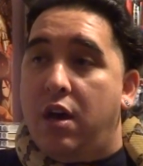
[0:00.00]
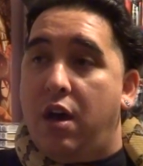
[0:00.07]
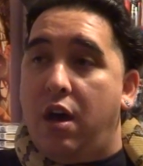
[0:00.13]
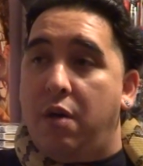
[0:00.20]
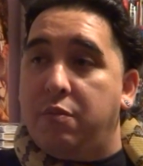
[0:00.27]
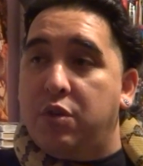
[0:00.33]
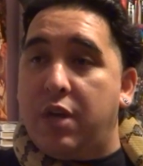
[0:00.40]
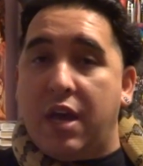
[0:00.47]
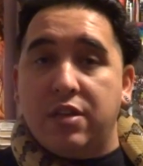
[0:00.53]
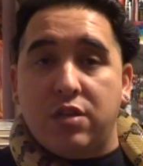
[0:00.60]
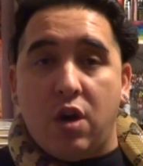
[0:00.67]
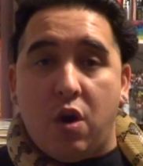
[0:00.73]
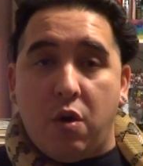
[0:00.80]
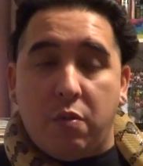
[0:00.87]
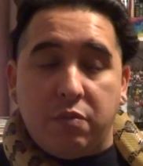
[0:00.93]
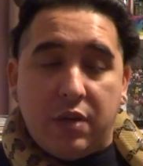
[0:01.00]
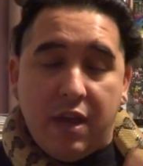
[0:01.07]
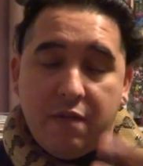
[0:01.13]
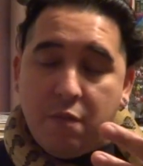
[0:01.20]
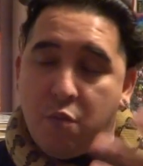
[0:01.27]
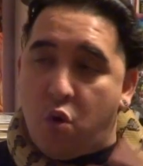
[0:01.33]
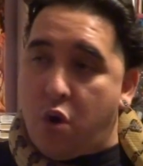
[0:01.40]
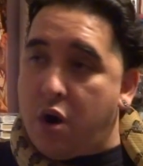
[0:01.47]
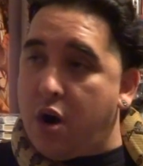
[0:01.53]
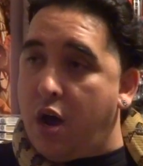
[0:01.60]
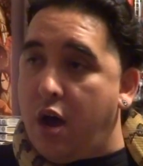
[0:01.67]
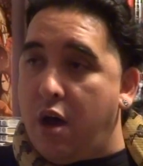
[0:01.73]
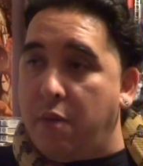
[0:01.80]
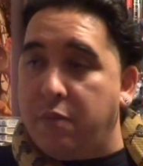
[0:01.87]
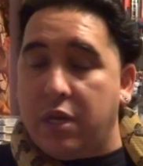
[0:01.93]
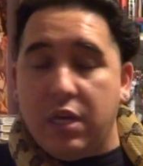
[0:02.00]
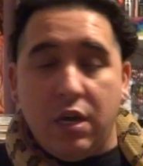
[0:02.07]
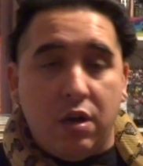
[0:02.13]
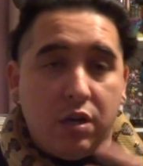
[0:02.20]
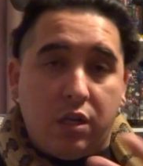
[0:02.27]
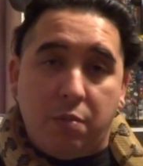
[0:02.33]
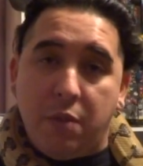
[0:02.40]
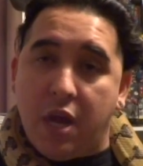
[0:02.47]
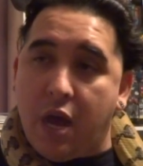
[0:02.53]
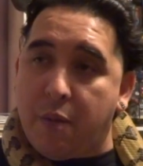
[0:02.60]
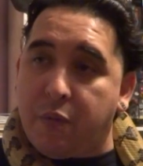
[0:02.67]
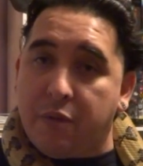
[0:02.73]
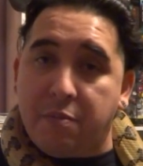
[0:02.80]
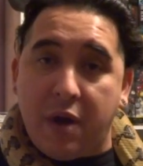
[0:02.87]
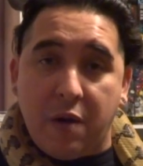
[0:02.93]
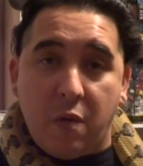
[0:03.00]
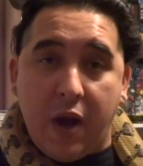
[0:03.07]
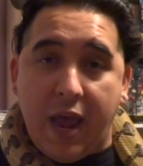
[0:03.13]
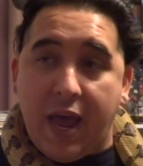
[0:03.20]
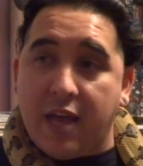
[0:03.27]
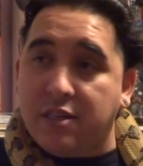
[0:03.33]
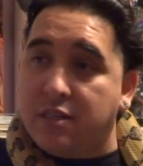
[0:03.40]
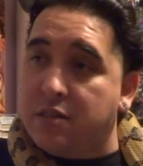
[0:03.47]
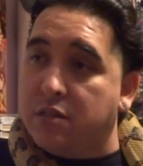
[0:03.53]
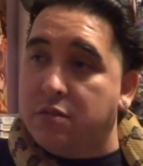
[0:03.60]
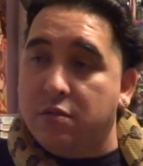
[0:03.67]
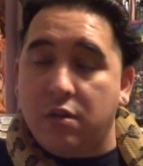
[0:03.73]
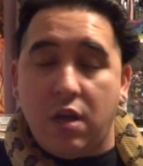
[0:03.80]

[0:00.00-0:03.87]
You guys know him, David Moore. He hooks me up with my rats.